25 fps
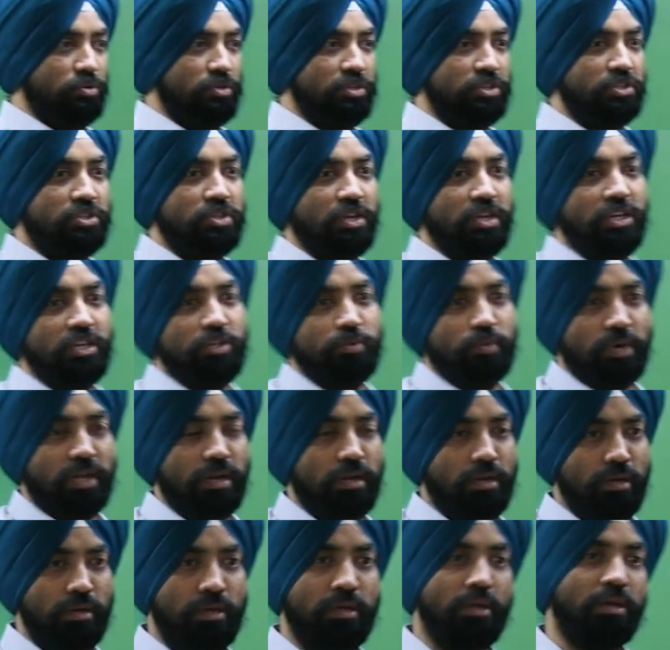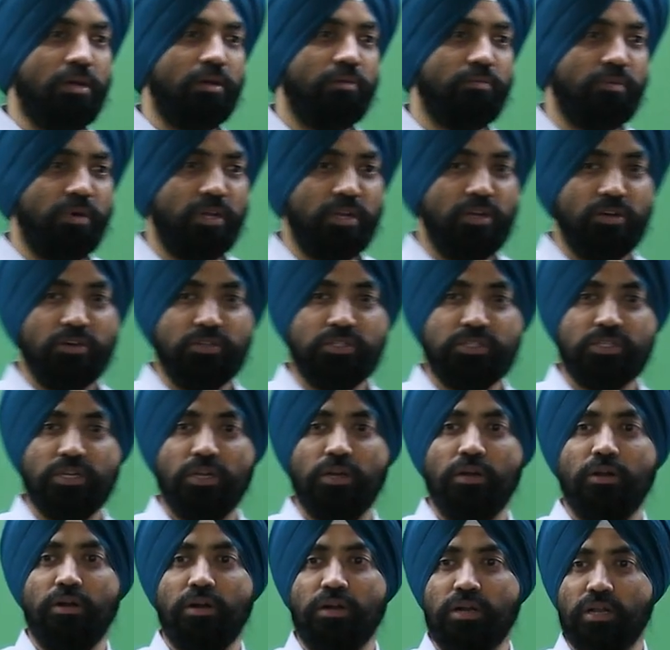judiciary is one where you are
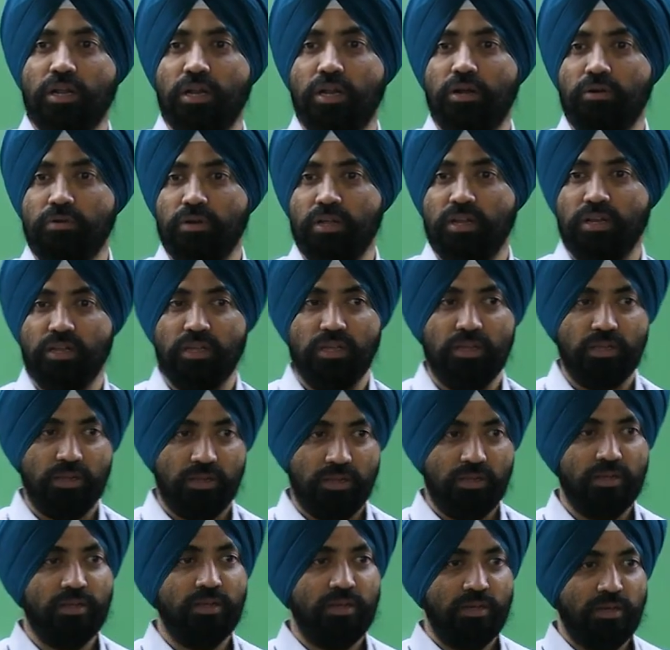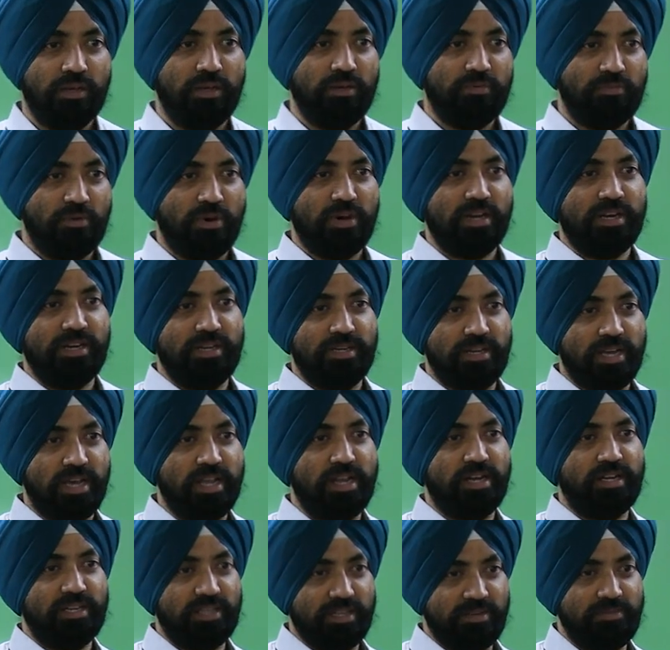still not allowed any foreign
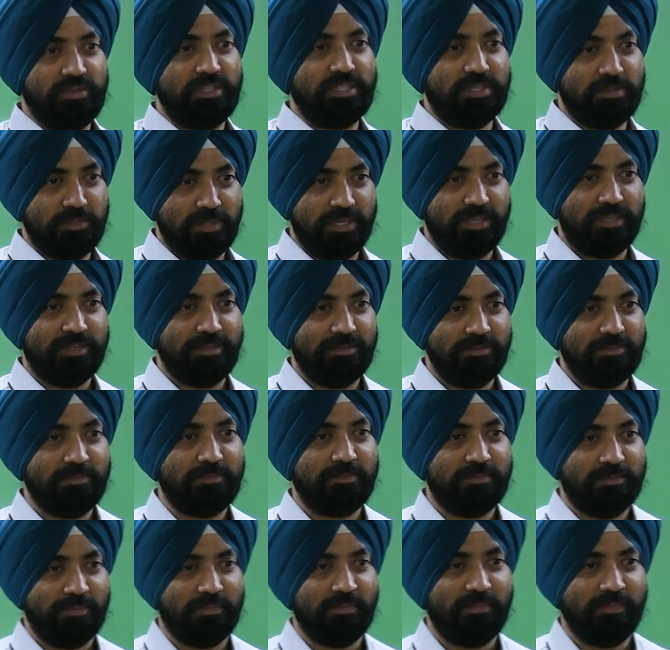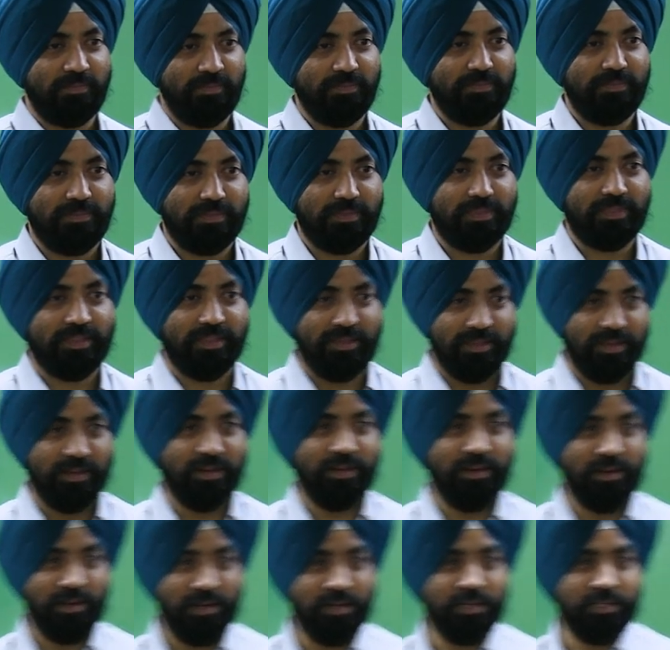direct investment.
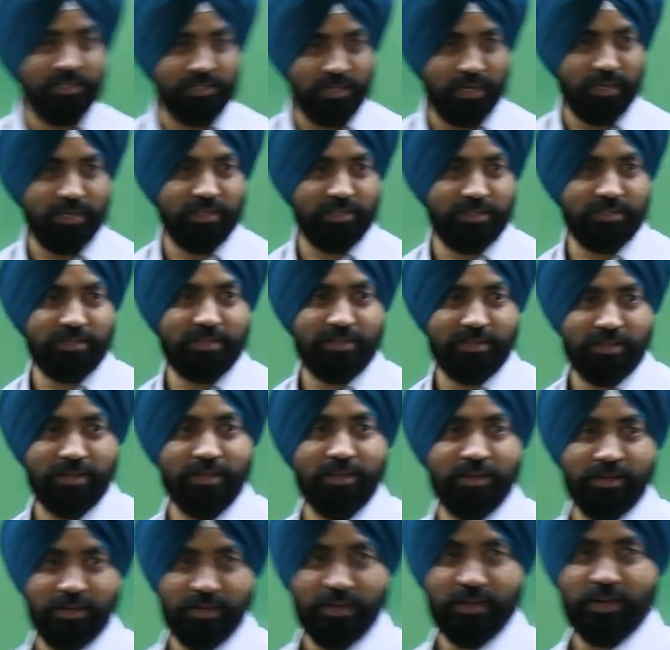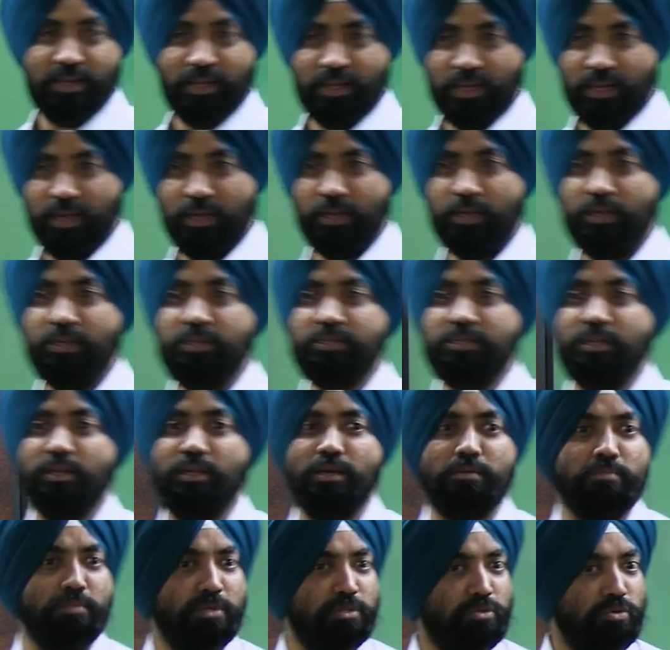Understand this. Okay?
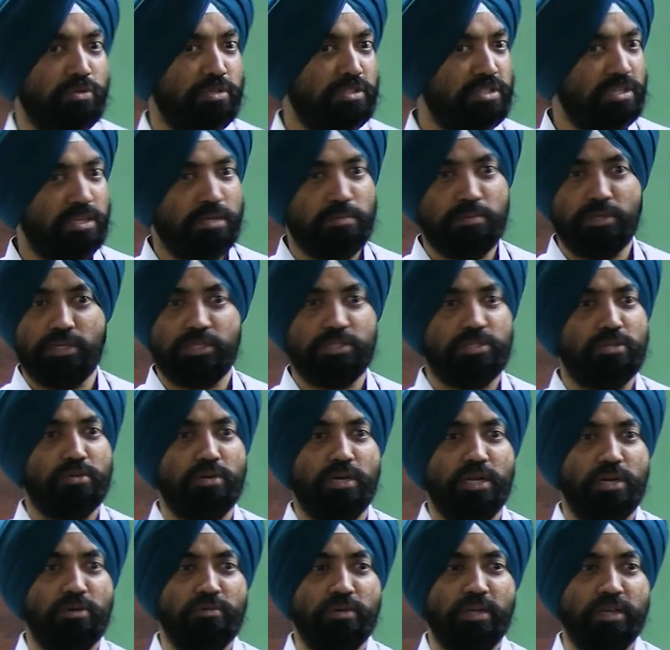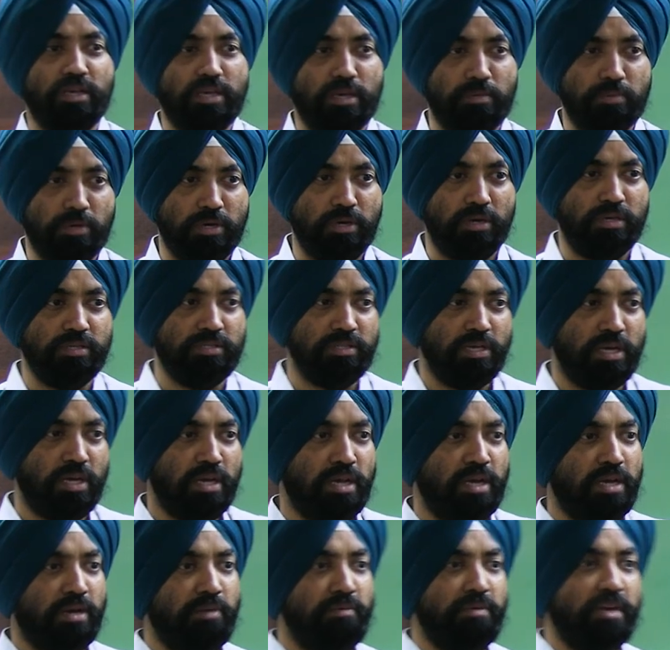Isliye humne judiciary mein kisi ko allow nahi kiya, because
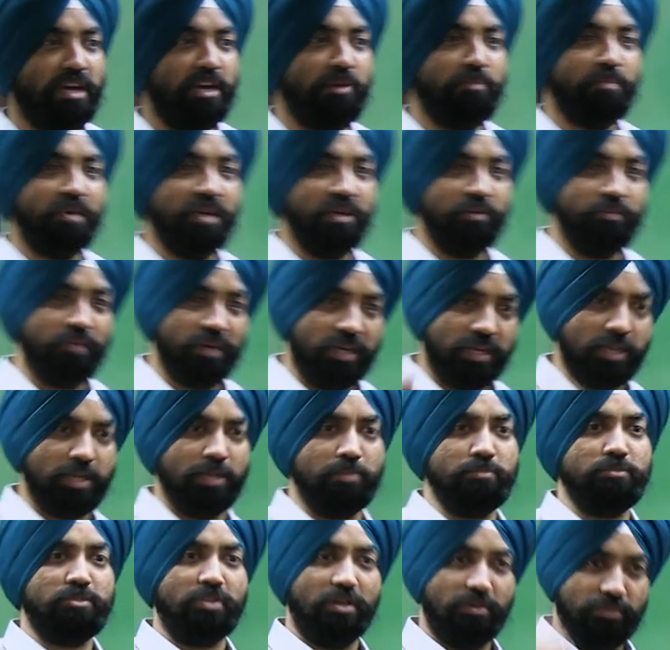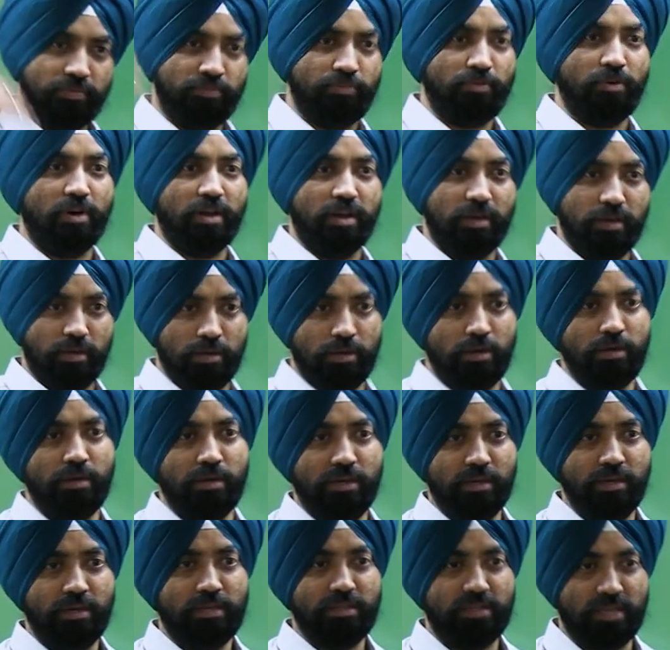we have been victims of foreign
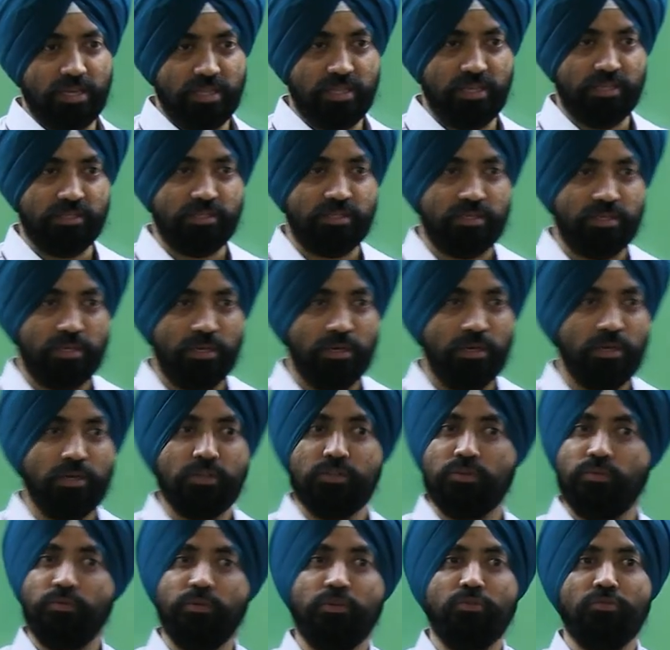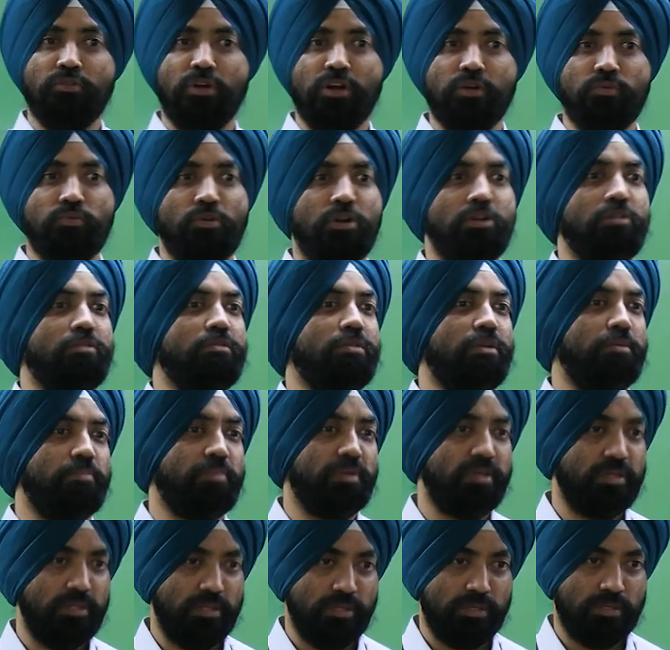judges. So, we do not want to
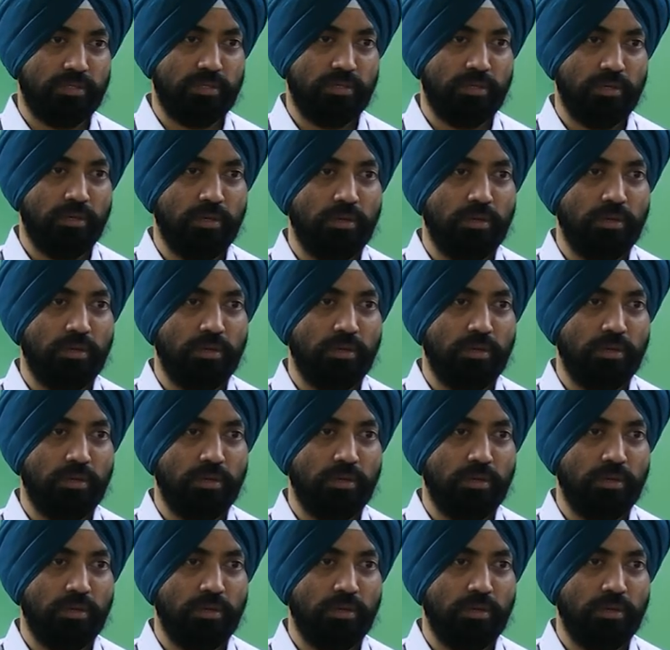repeat this.